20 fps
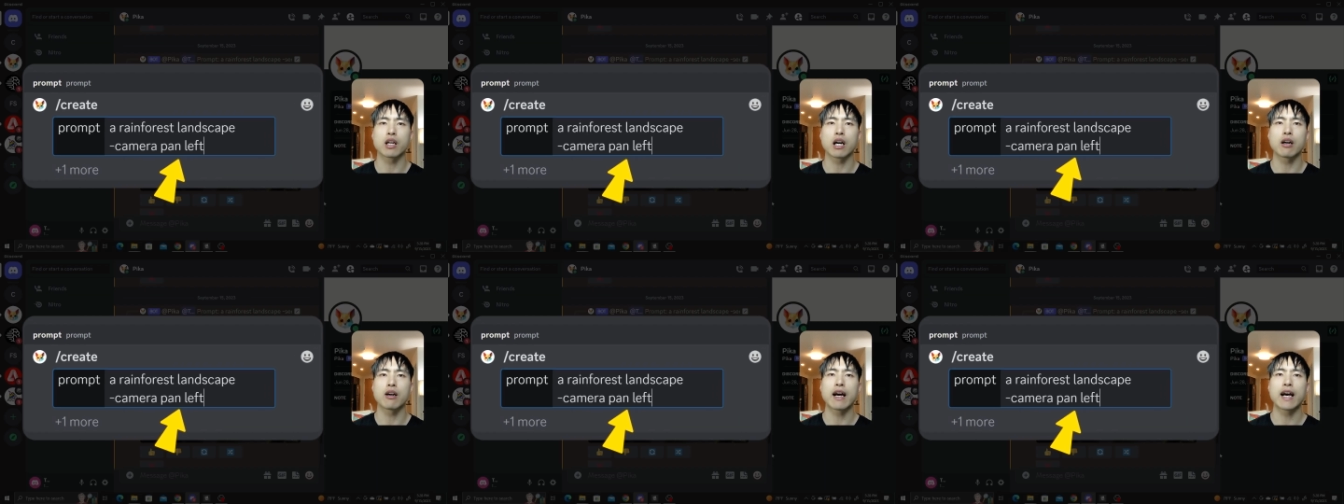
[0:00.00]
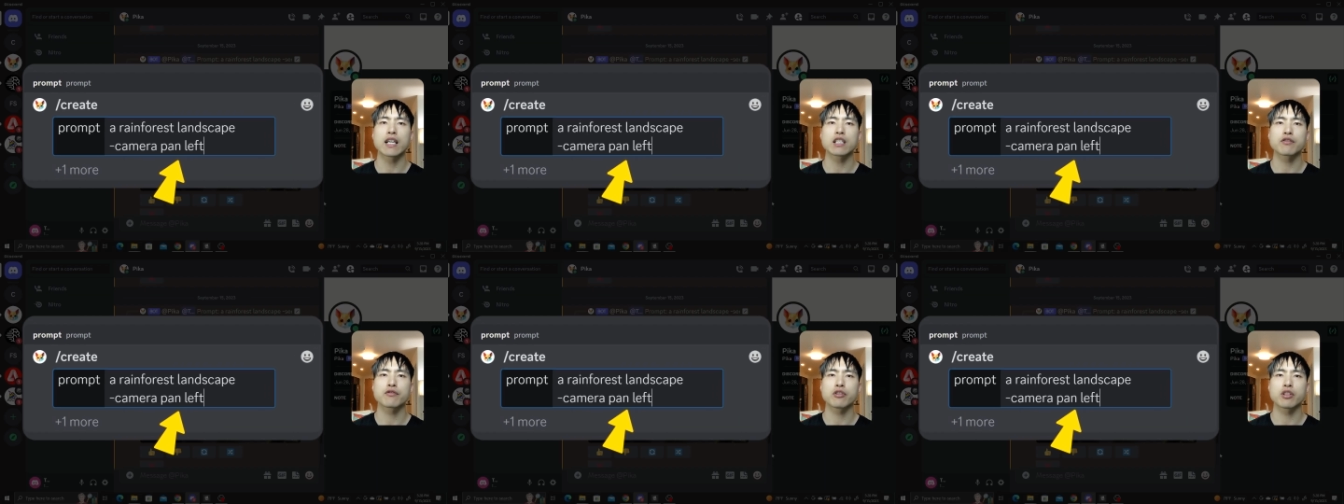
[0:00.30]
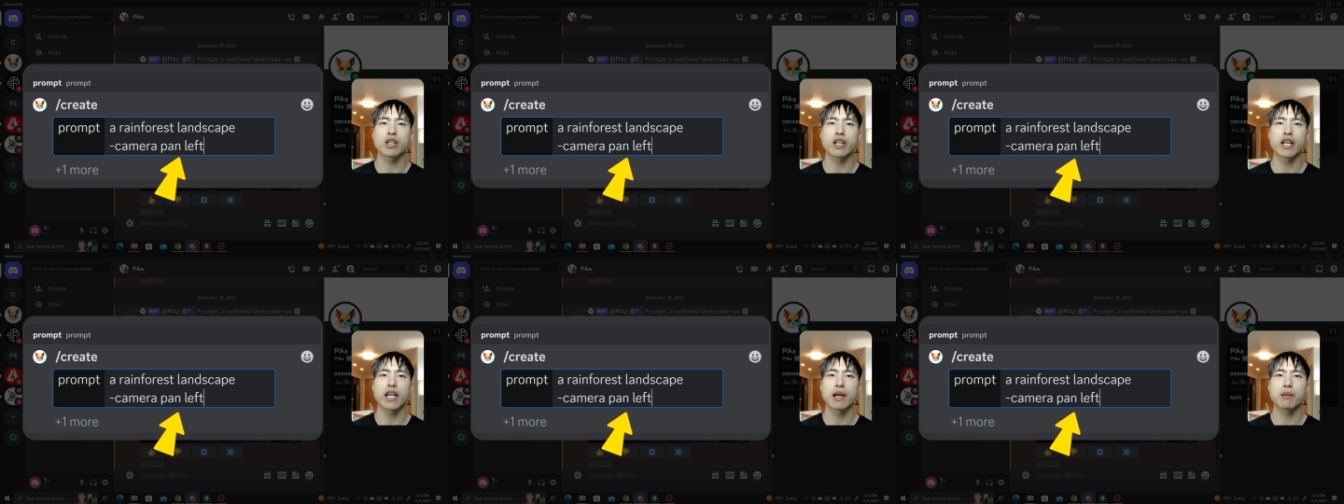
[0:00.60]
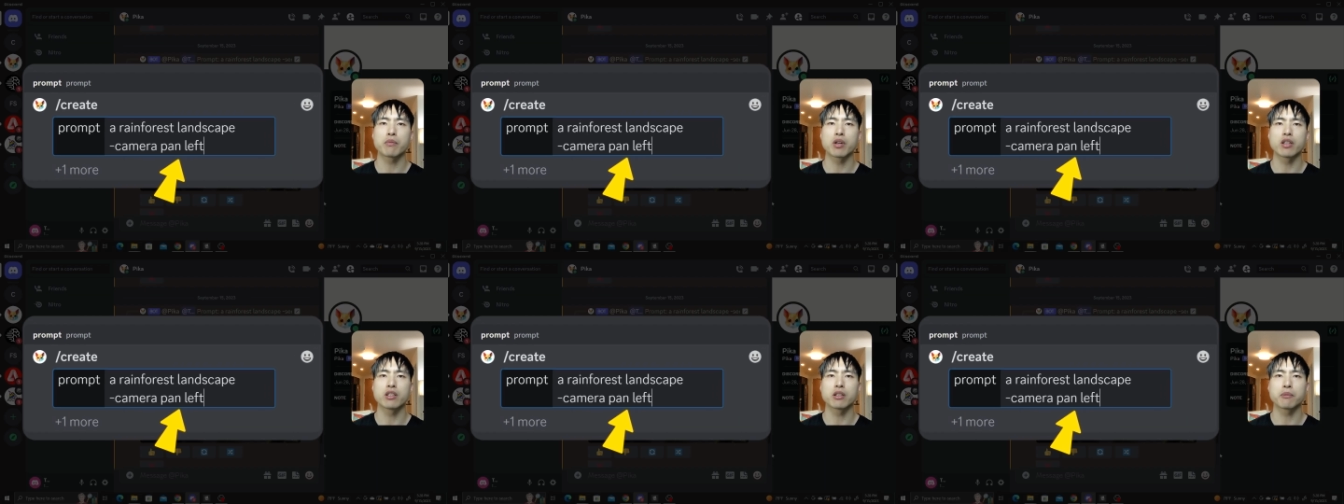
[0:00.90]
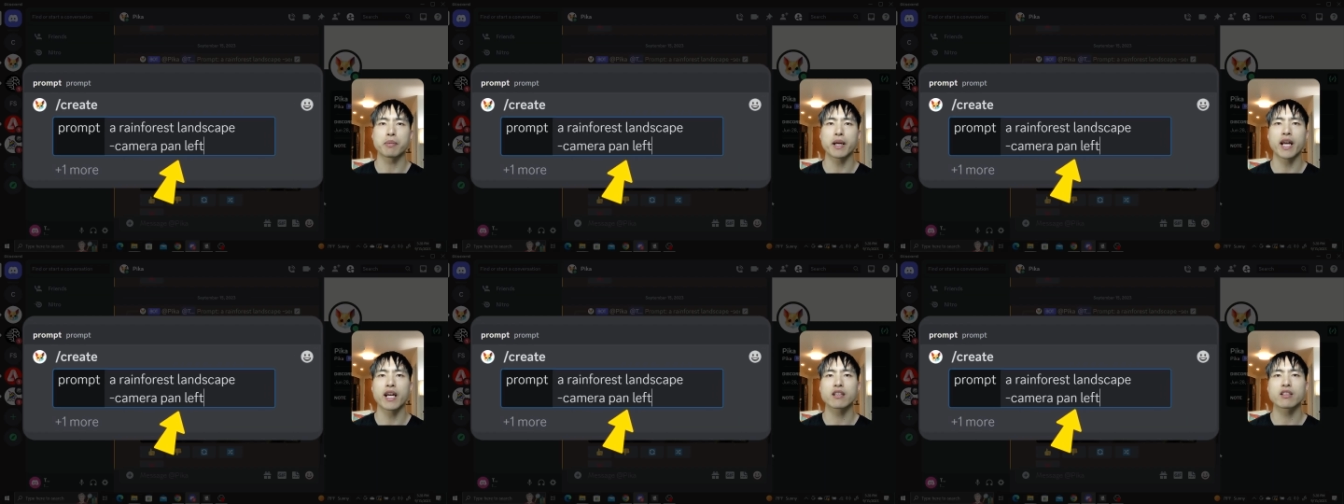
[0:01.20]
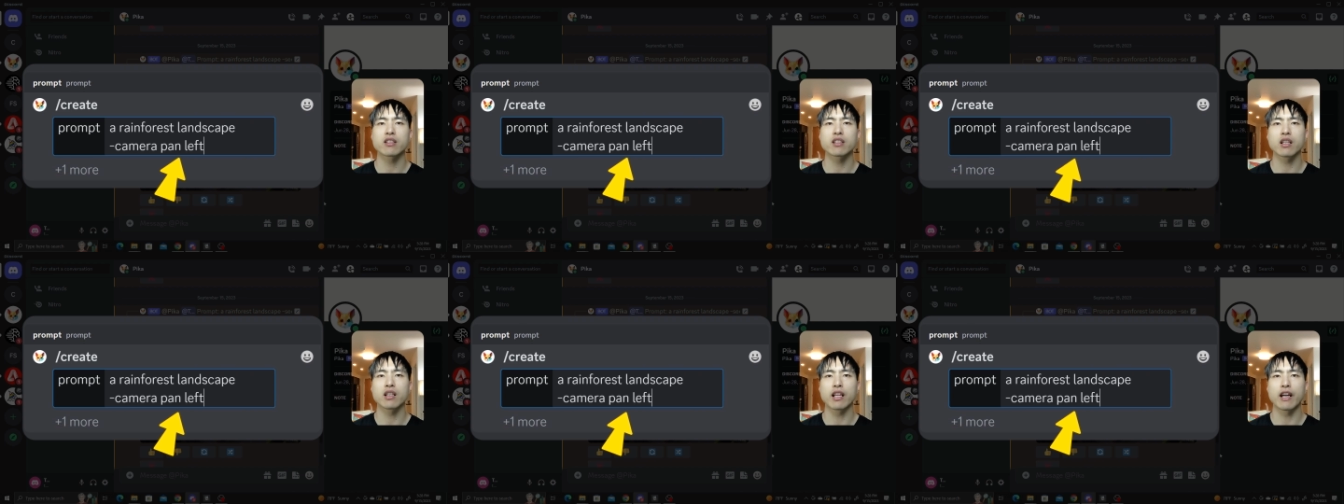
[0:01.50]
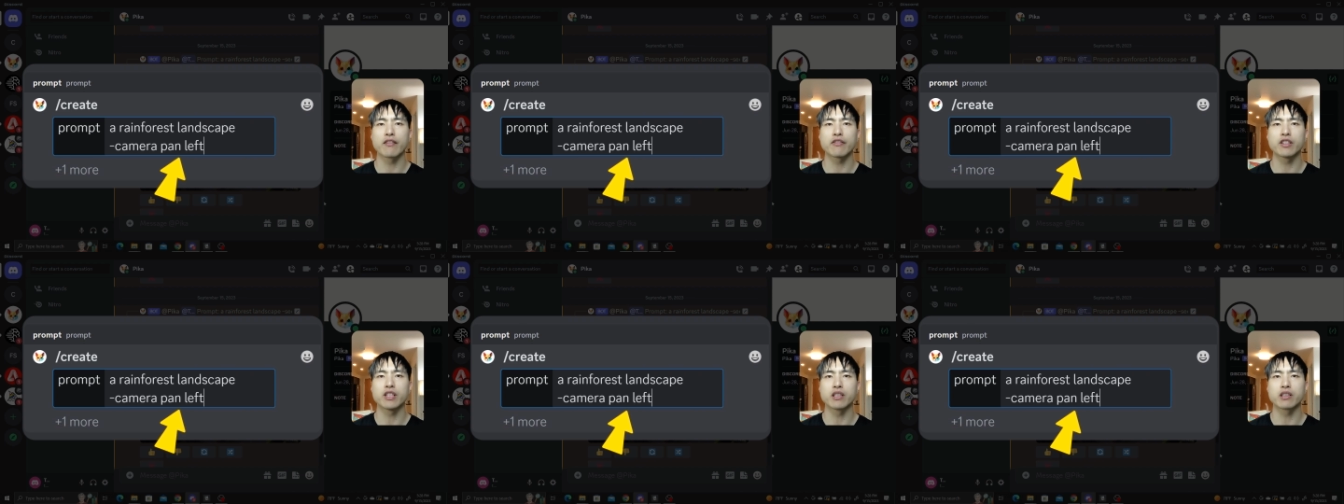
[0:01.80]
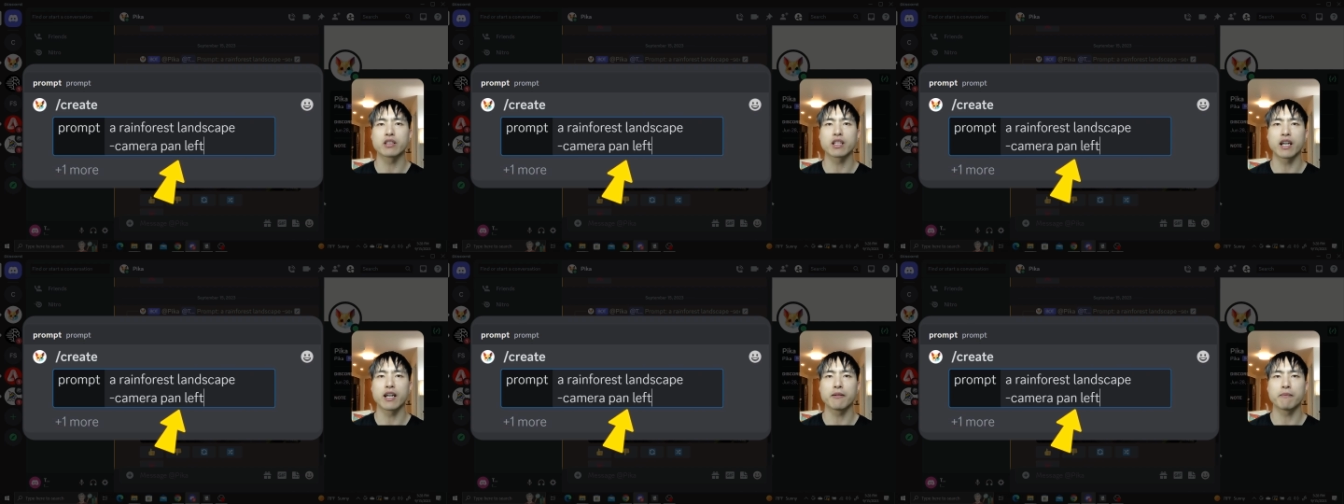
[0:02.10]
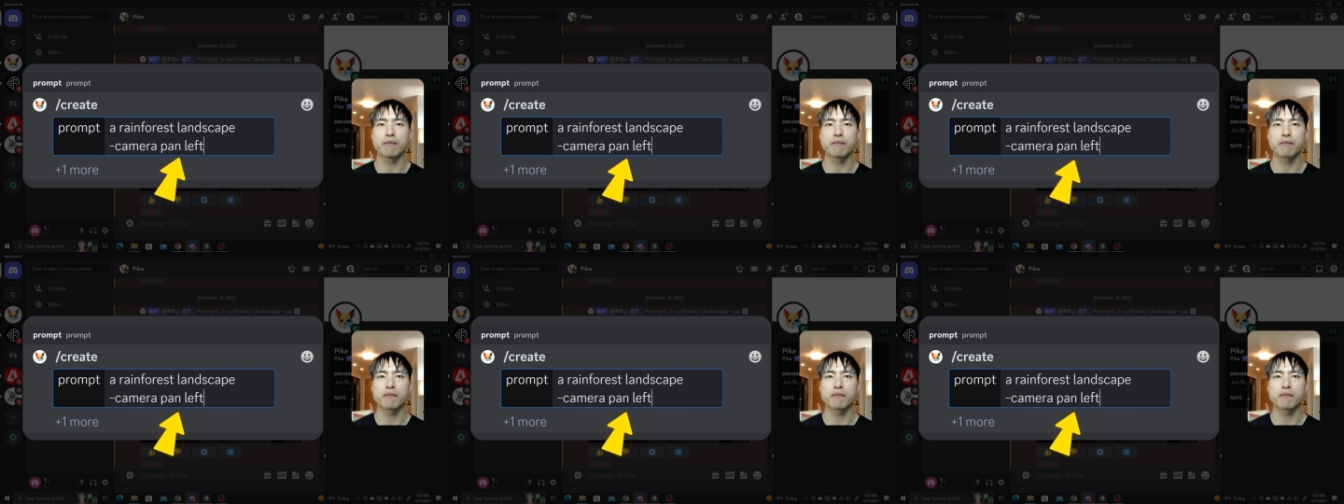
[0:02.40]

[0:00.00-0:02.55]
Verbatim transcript: I'll ask for the camera to pan to the left this time.